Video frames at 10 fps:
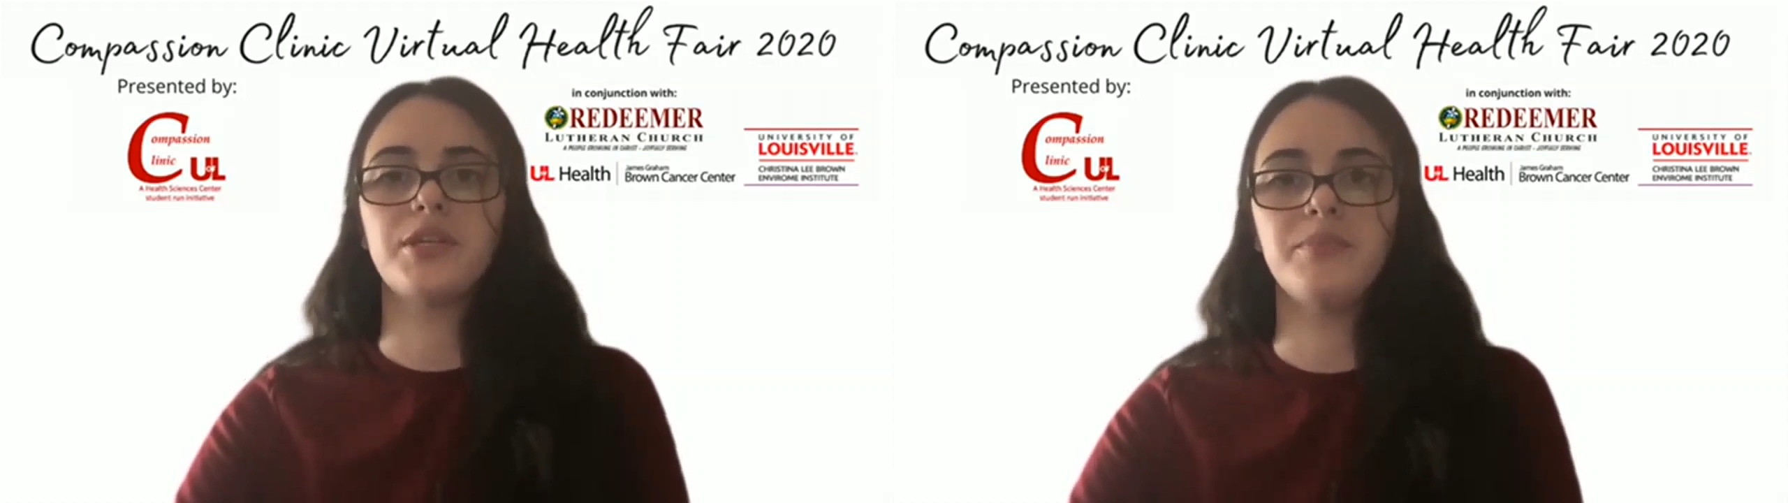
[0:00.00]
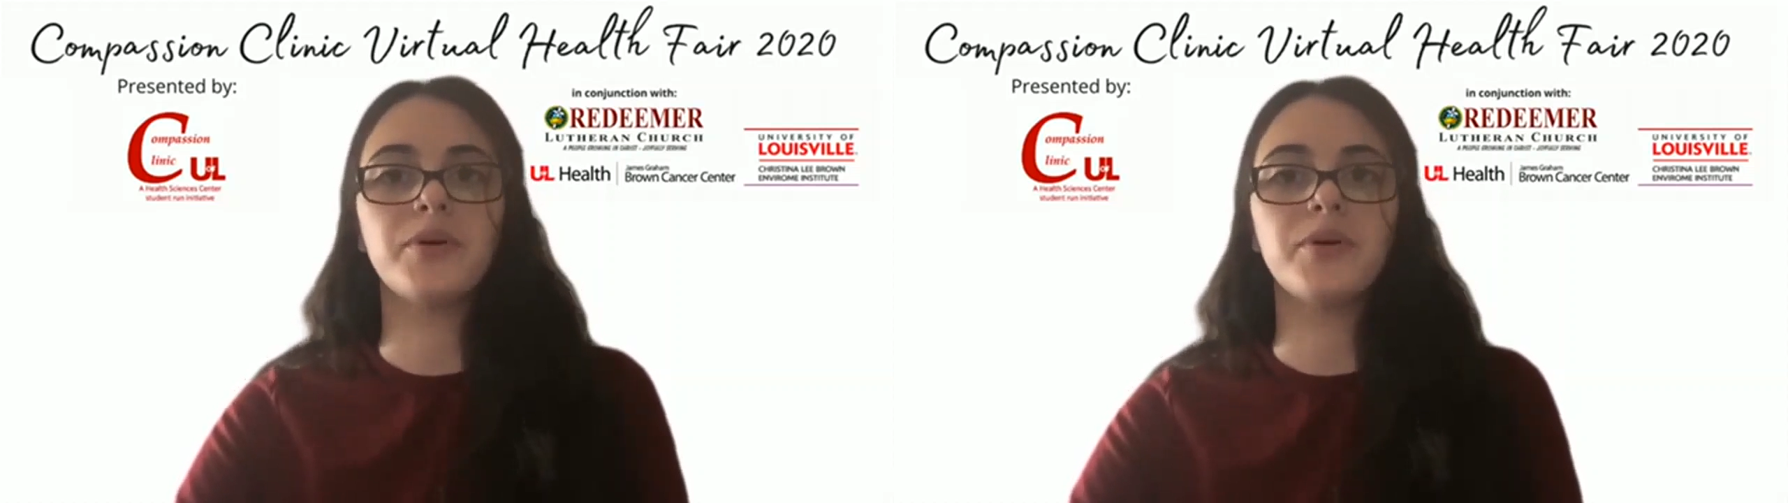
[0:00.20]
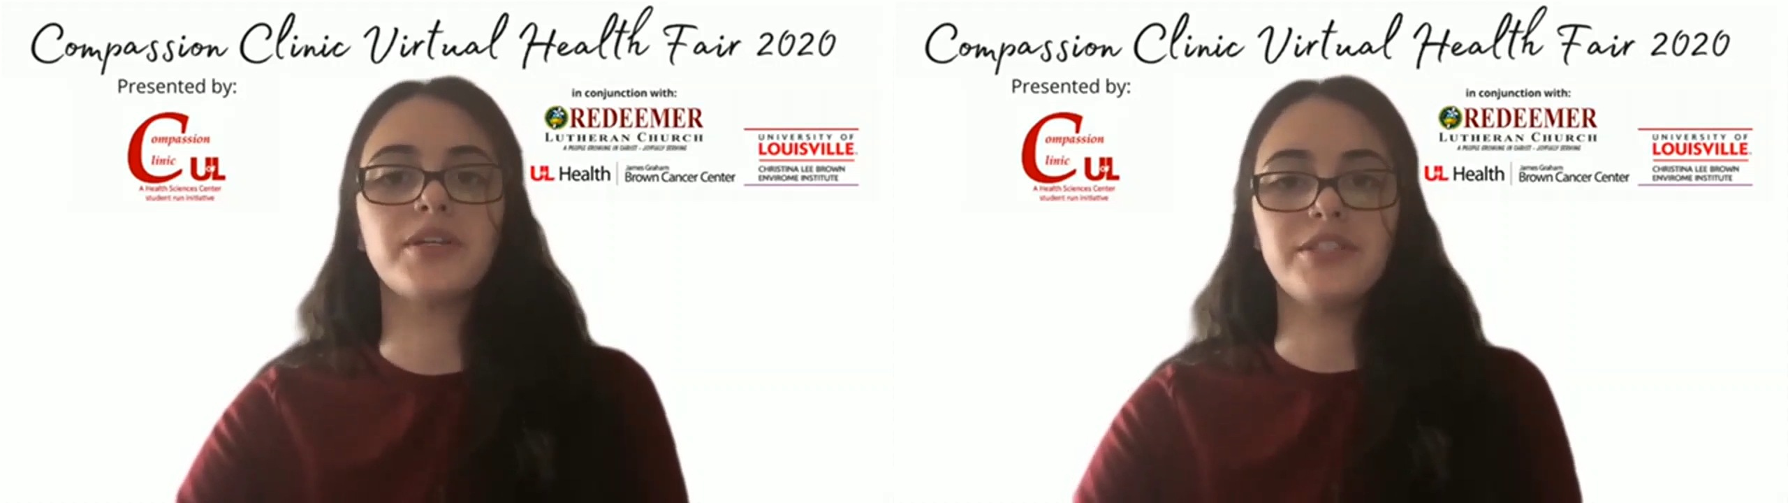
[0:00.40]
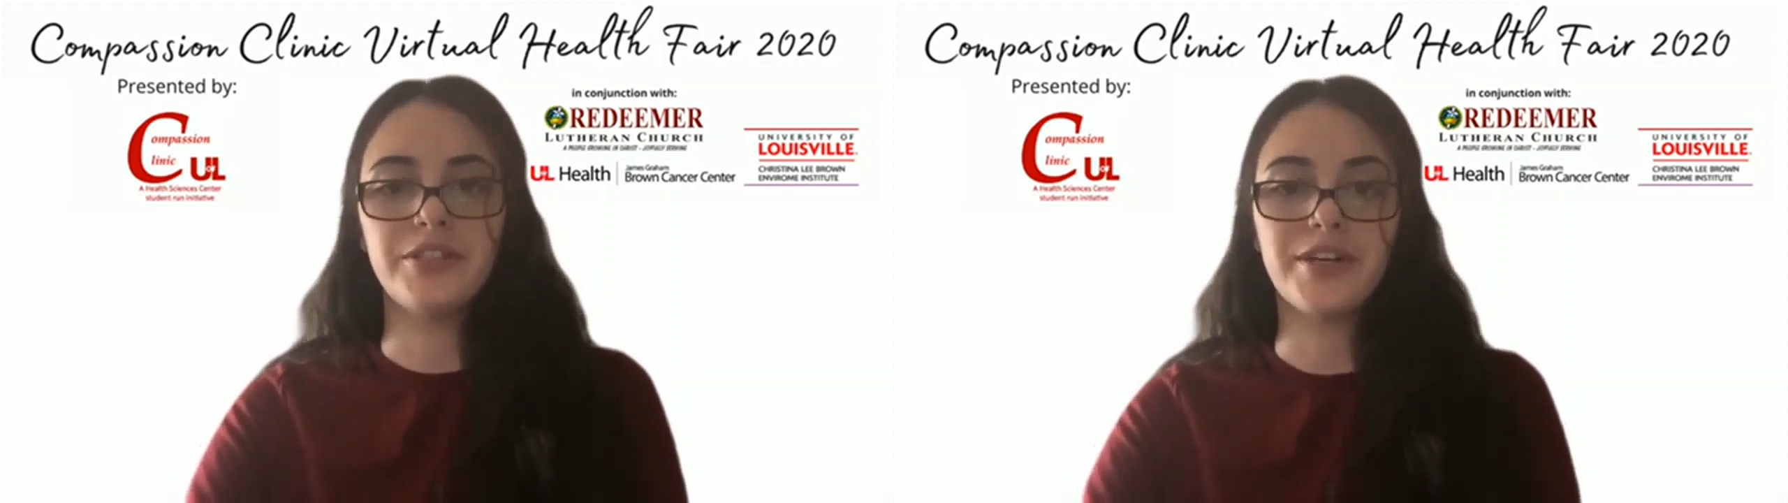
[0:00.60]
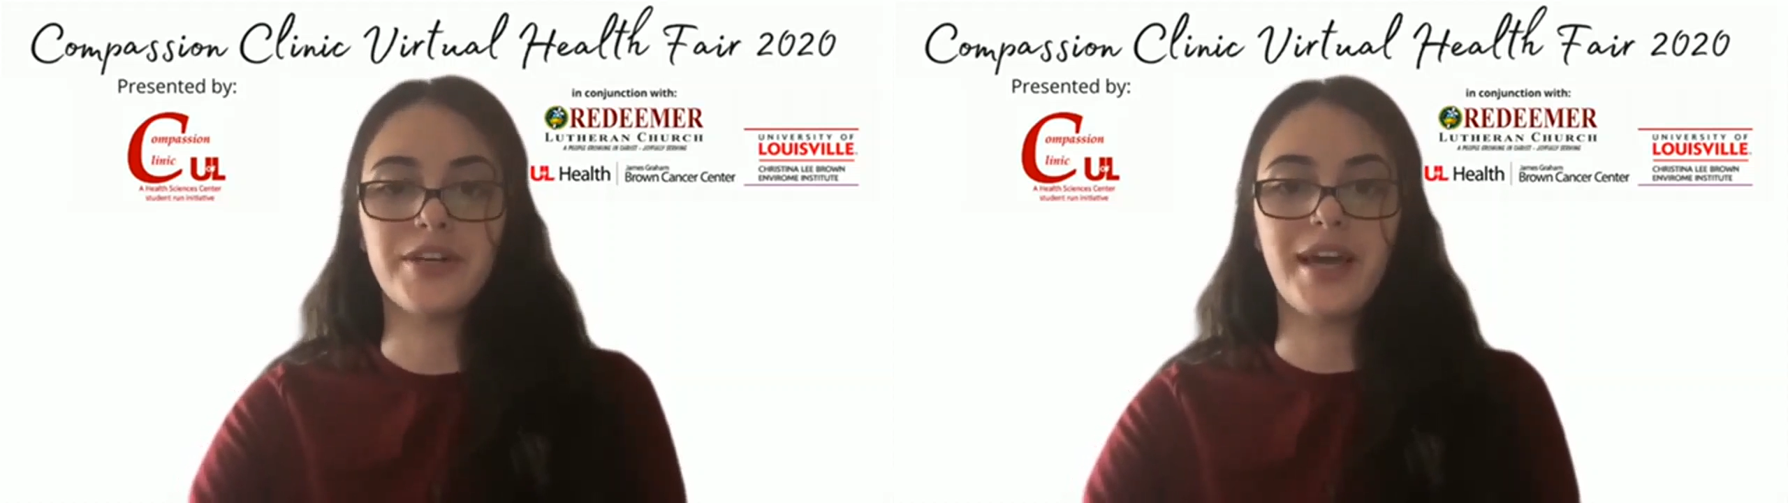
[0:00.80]
important
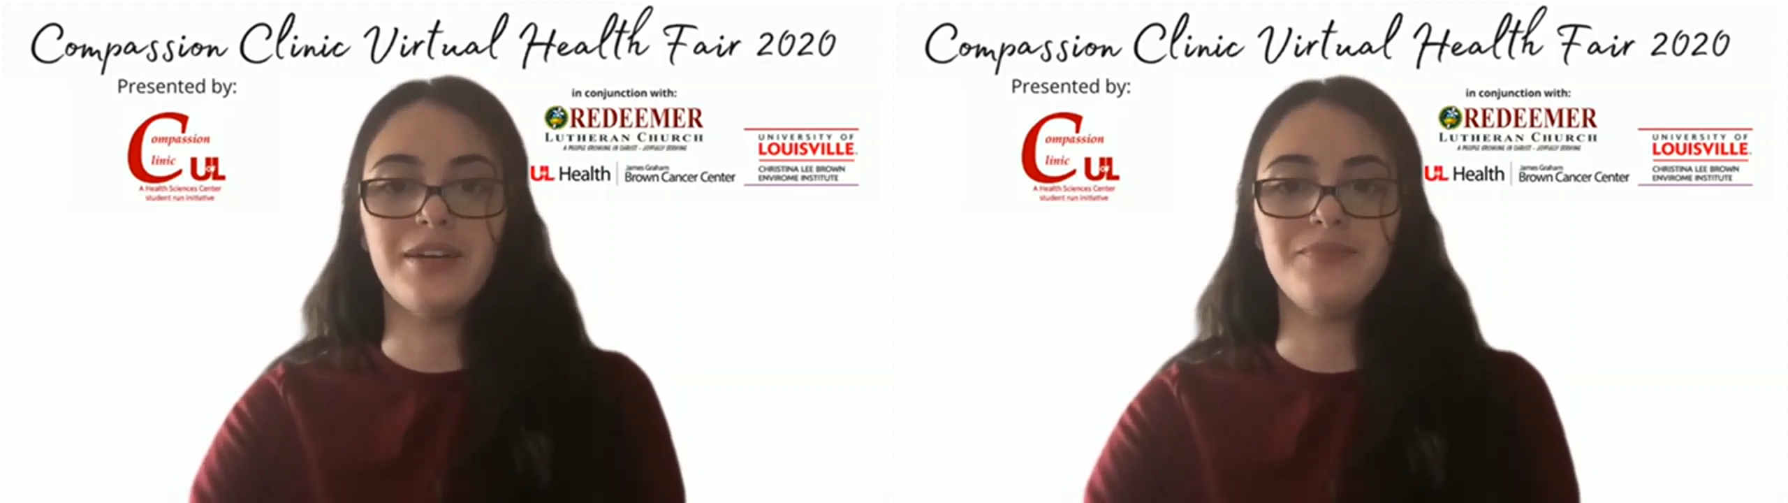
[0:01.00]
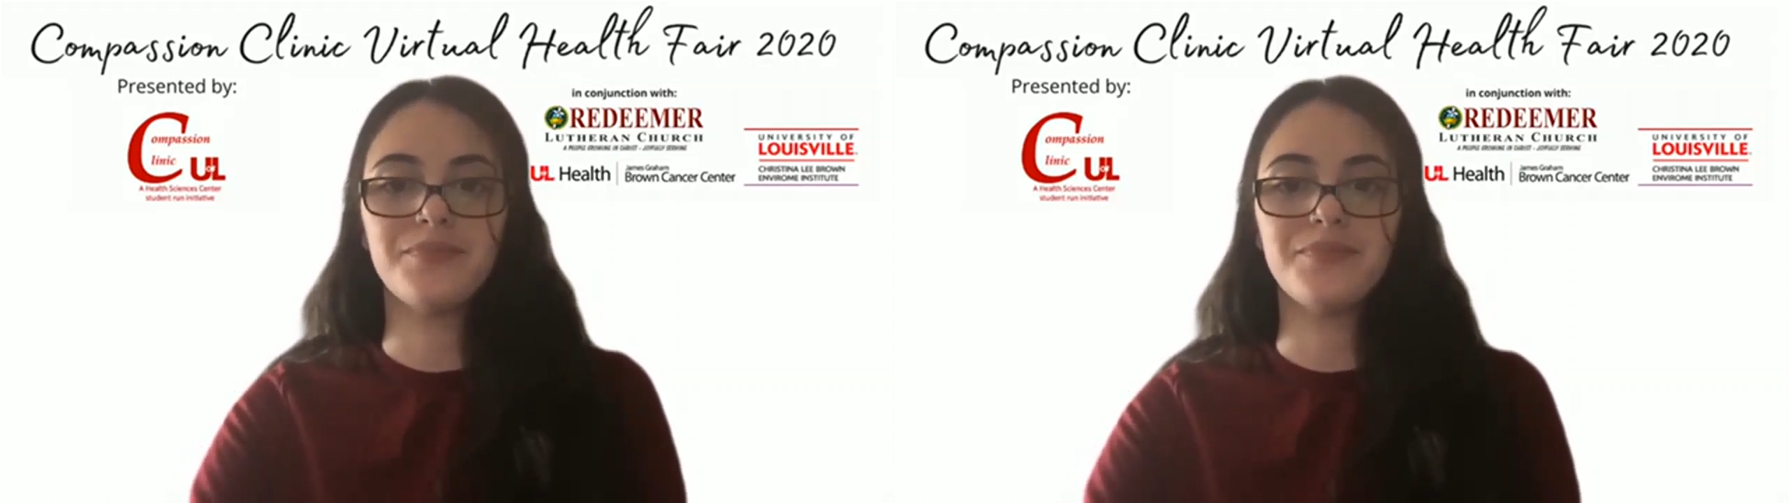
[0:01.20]
to look at?